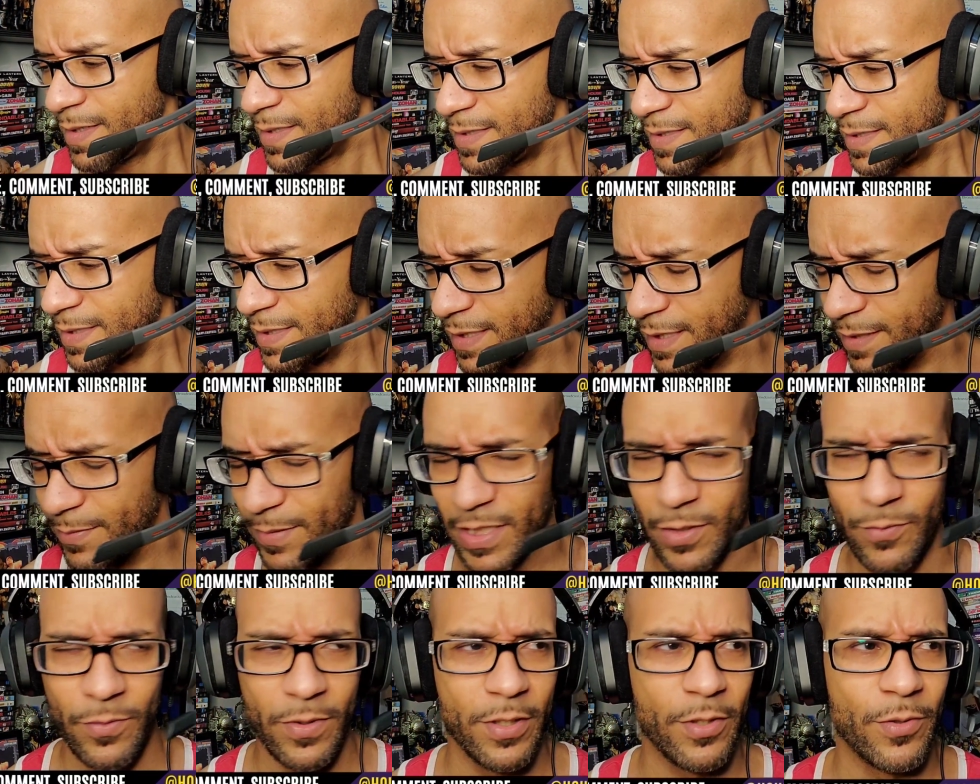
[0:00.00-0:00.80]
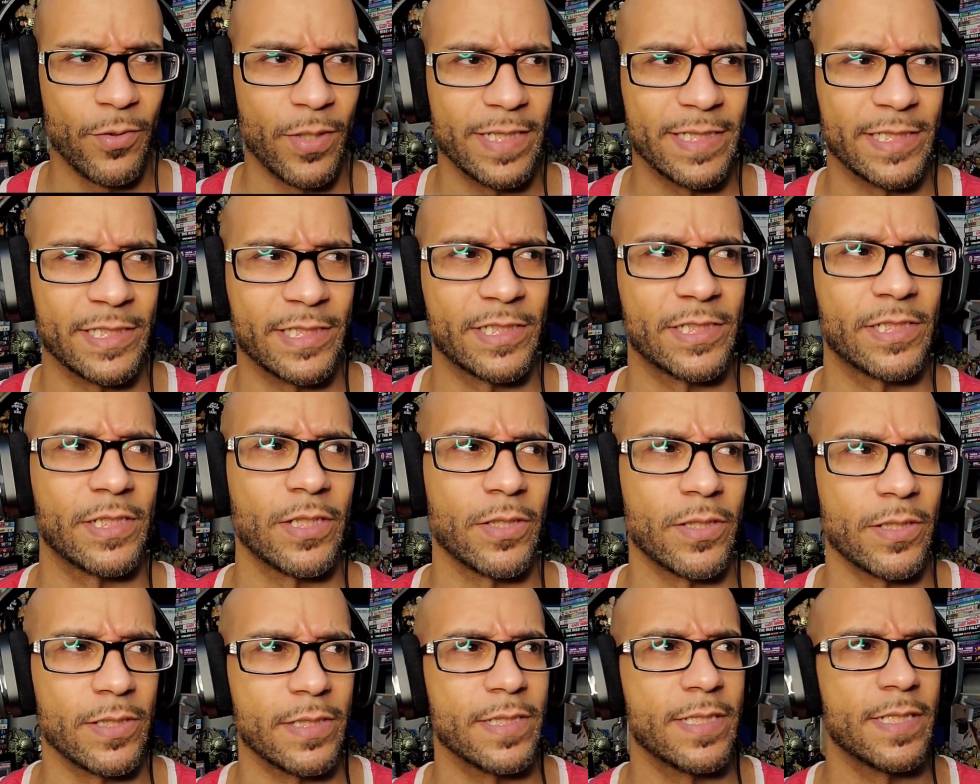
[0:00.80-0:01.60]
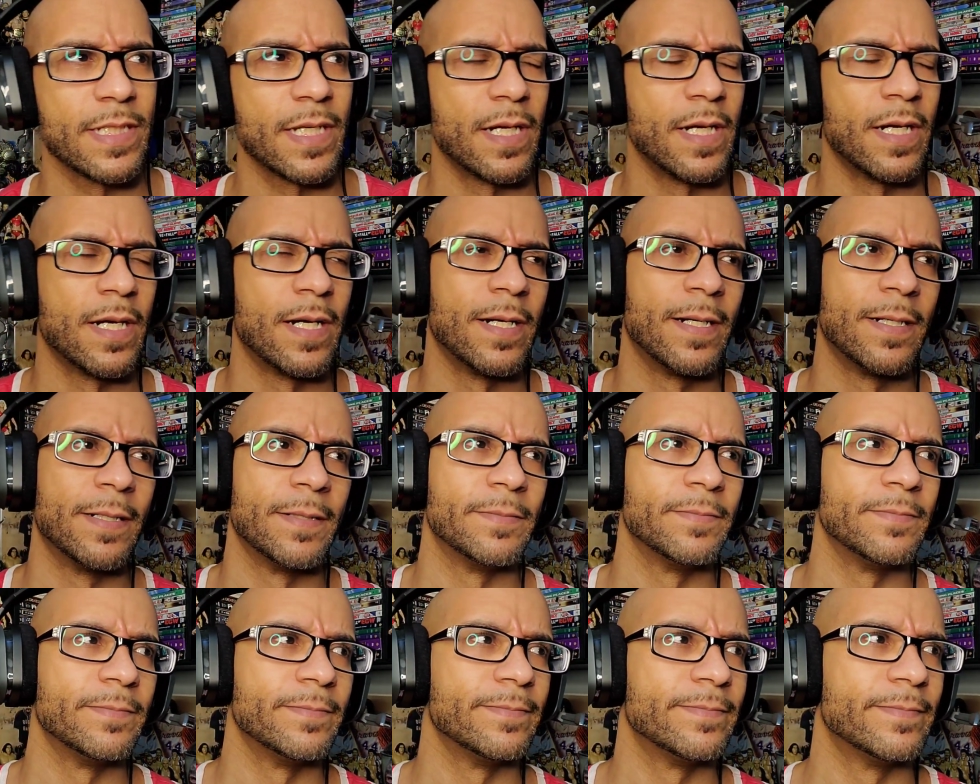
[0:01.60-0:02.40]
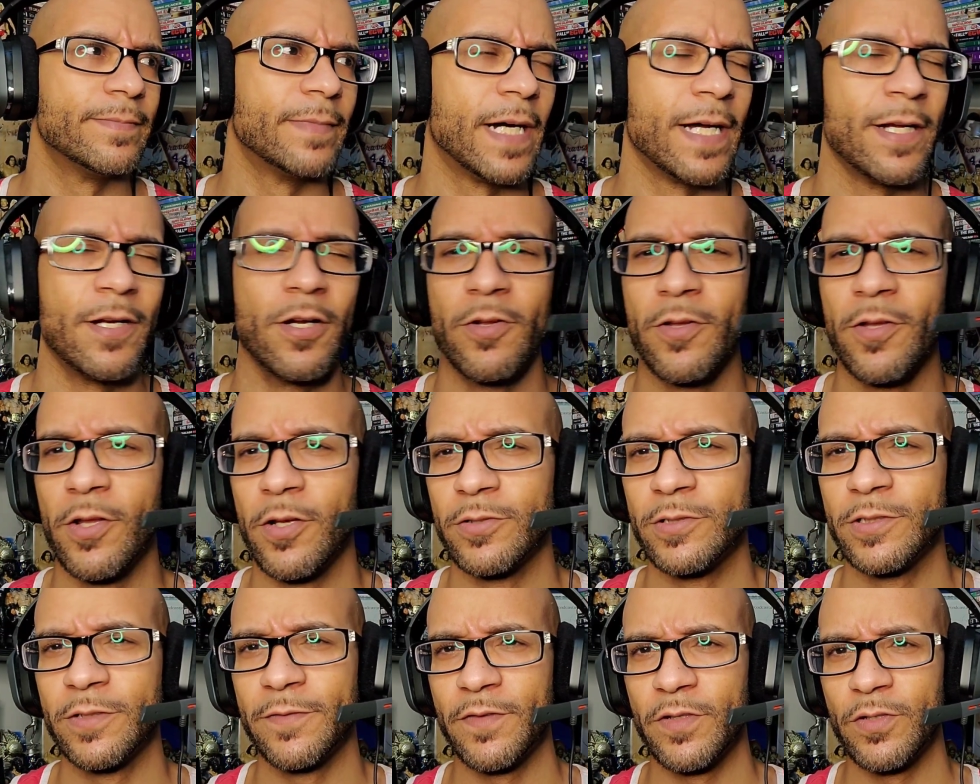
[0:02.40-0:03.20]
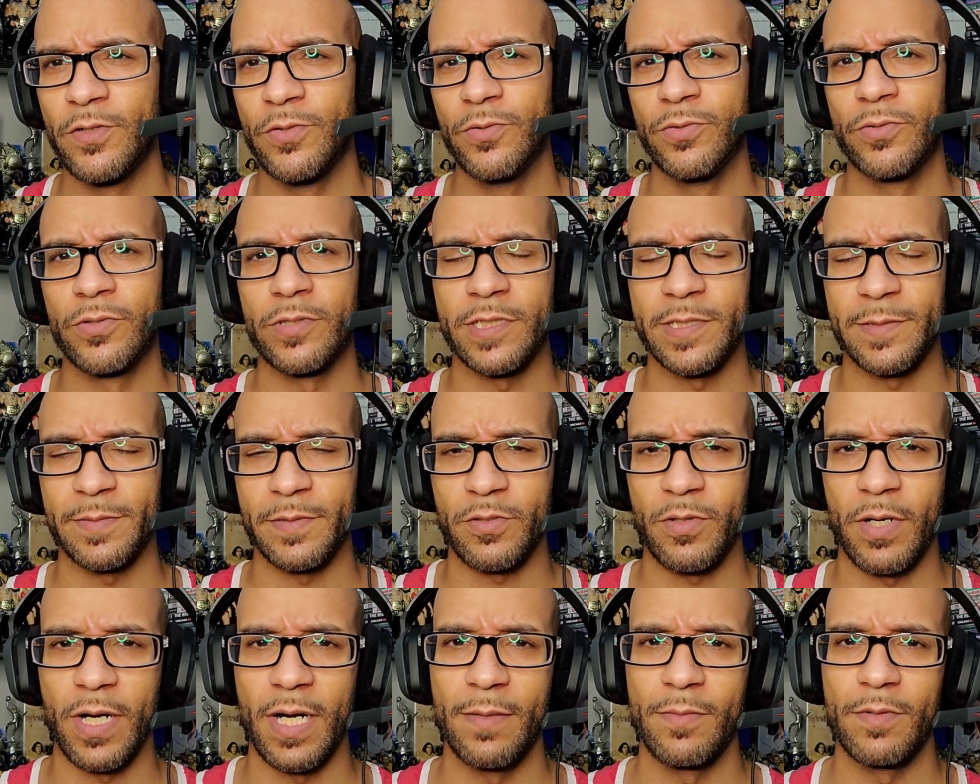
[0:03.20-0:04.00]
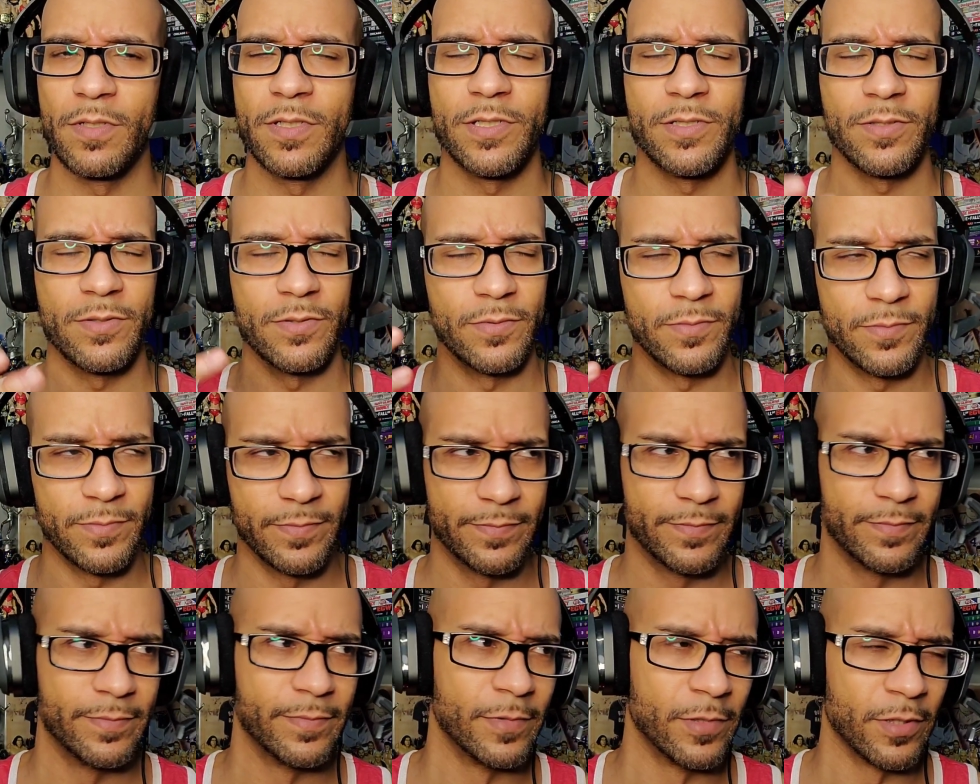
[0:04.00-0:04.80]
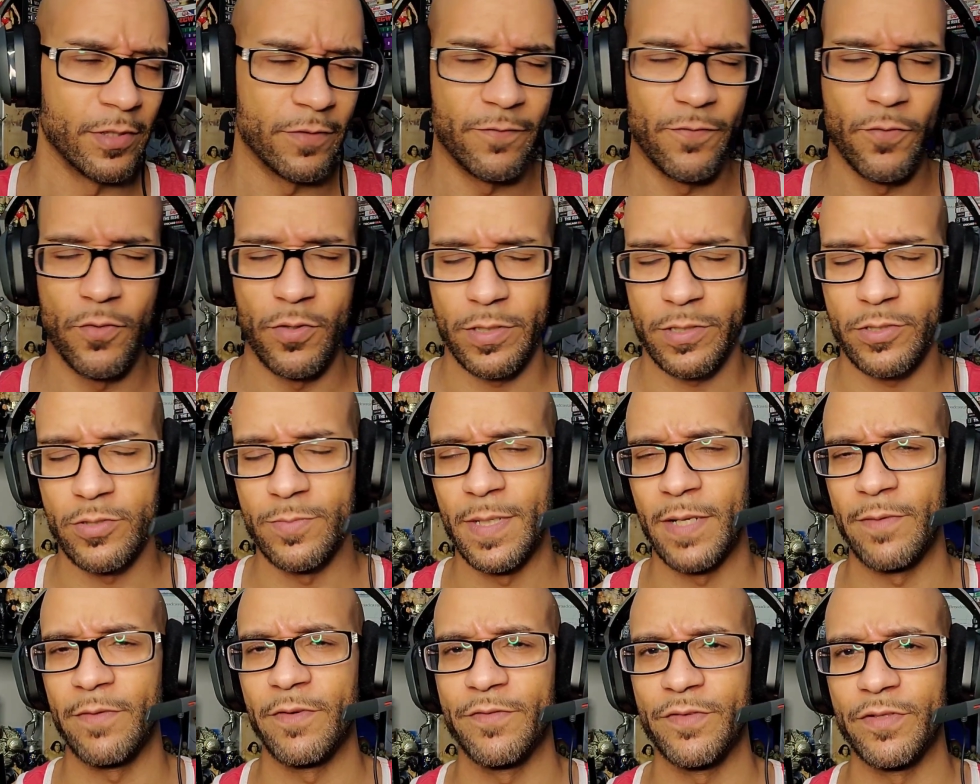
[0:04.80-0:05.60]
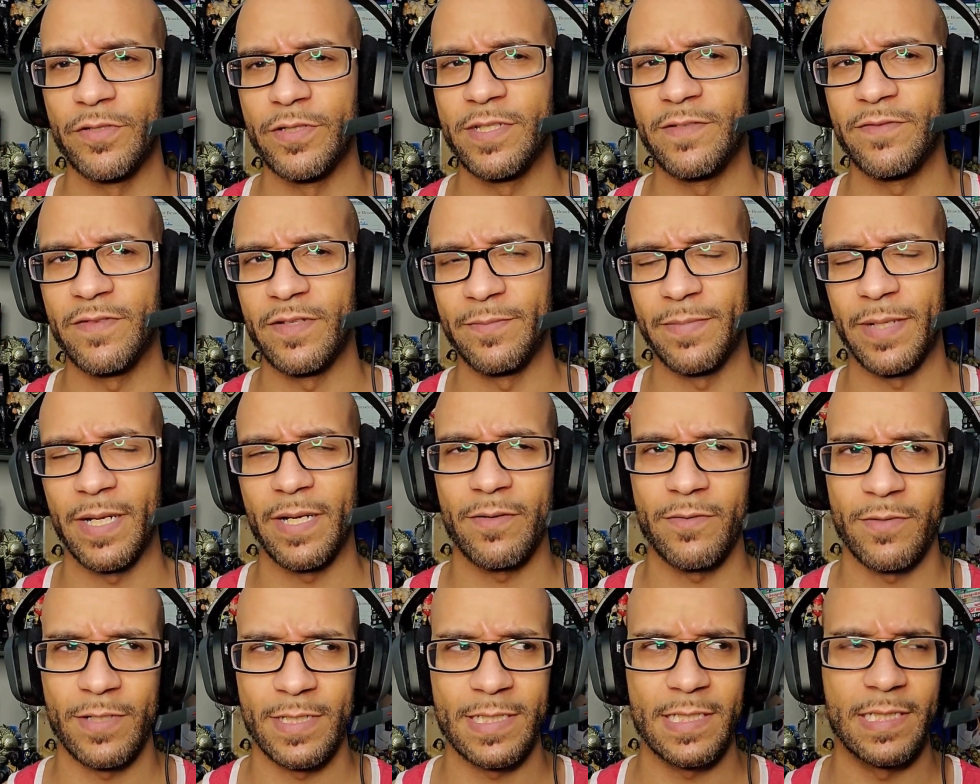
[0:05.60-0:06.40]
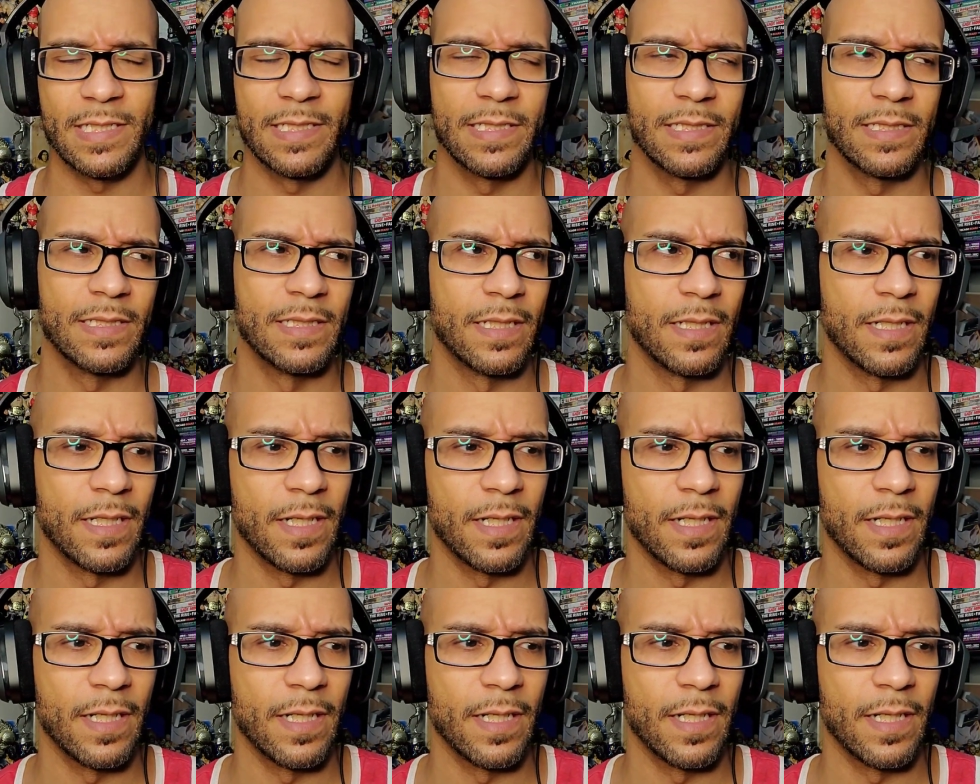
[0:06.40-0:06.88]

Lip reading: man, where do I start? I know those of you who are subscribers, you look forward to my reviews of Impact Wrestling.